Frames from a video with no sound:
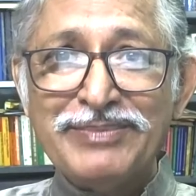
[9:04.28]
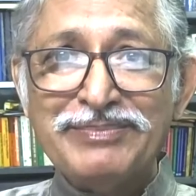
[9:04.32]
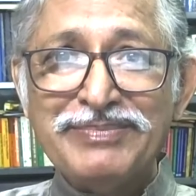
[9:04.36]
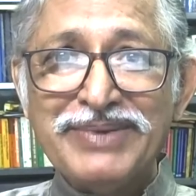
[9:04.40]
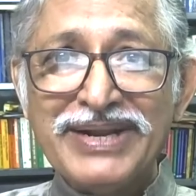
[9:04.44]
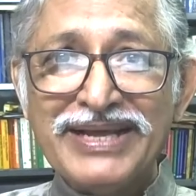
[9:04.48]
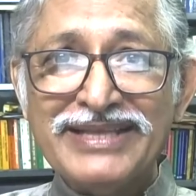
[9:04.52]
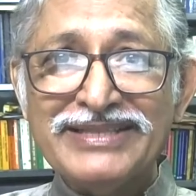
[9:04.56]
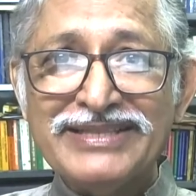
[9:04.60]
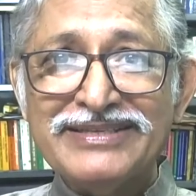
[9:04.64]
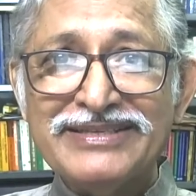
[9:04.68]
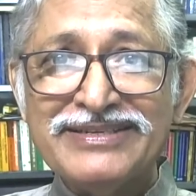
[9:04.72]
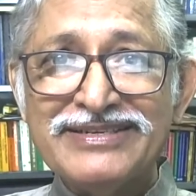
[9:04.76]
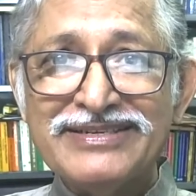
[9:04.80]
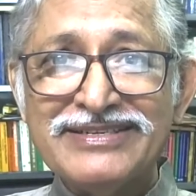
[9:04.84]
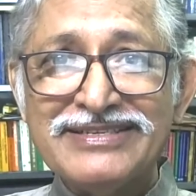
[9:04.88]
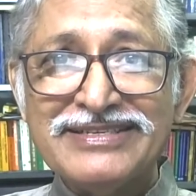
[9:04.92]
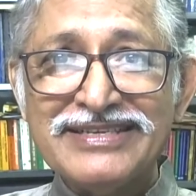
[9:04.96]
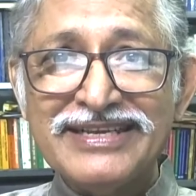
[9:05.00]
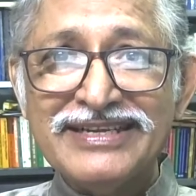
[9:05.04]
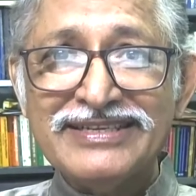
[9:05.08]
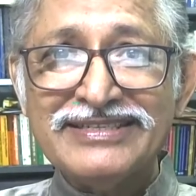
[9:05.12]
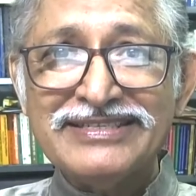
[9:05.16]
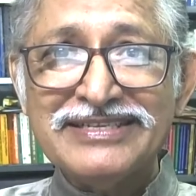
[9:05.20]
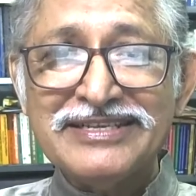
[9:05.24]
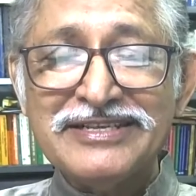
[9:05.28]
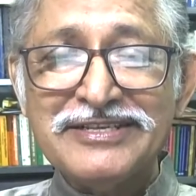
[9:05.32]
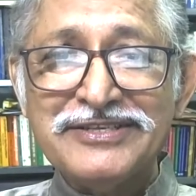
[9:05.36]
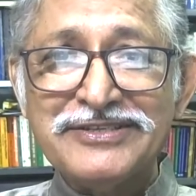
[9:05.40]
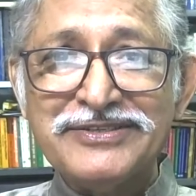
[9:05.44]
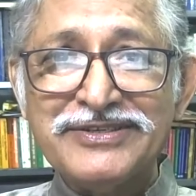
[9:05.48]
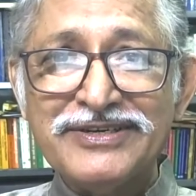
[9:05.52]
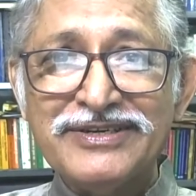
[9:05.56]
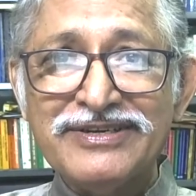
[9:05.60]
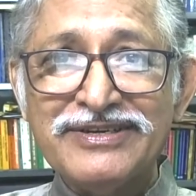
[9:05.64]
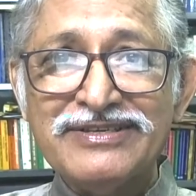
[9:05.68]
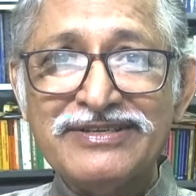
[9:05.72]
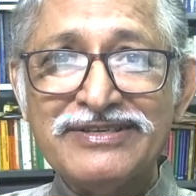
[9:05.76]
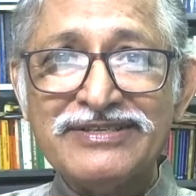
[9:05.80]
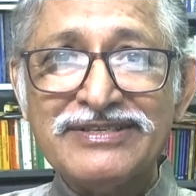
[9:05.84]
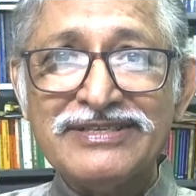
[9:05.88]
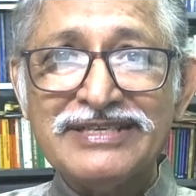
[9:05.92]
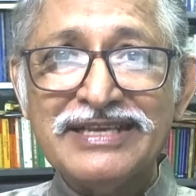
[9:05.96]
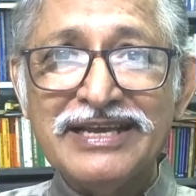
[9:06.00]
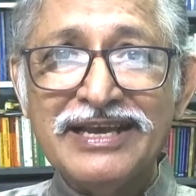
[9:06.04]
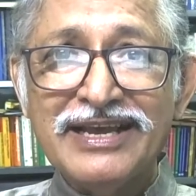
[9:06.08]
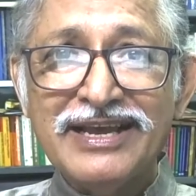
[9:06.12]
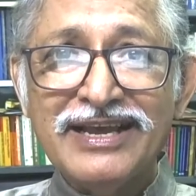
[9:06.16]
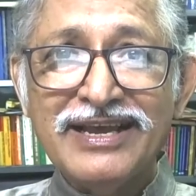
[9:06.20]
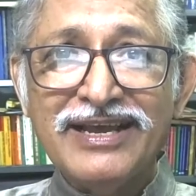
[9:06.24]
Brothers and
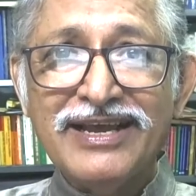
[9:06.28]
sisters,